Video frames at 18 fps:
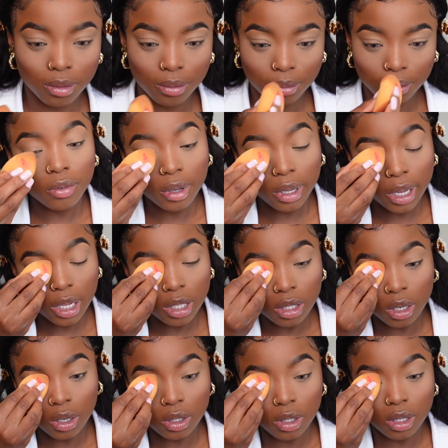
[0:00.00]
Don't forget
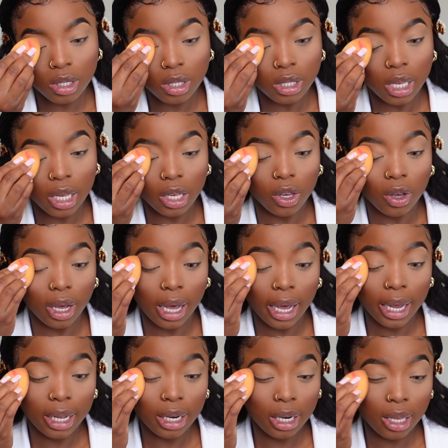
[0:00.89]
to also set your
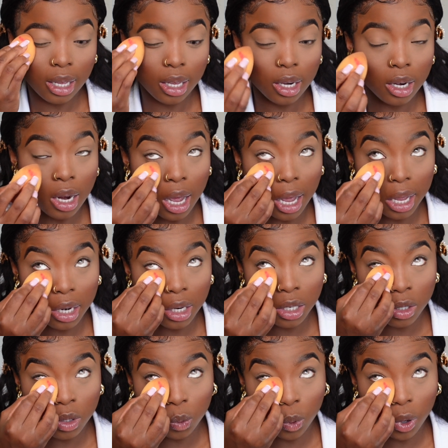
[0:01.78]
eyelid
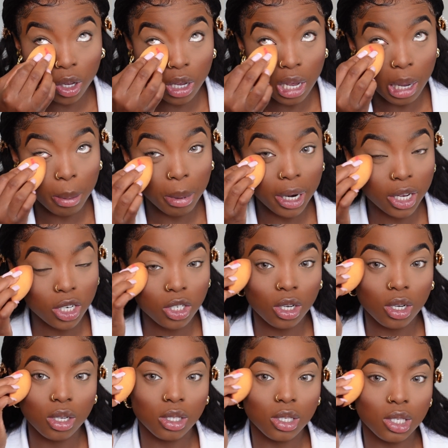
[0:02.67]
and where you applied your
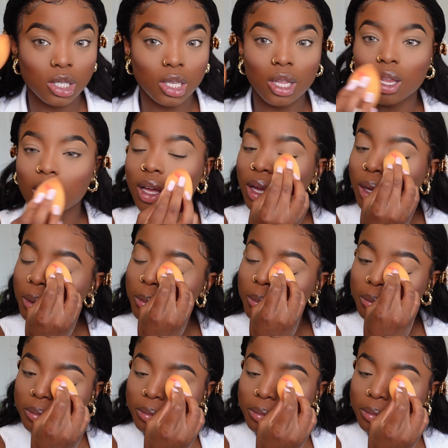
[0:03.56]
concealer.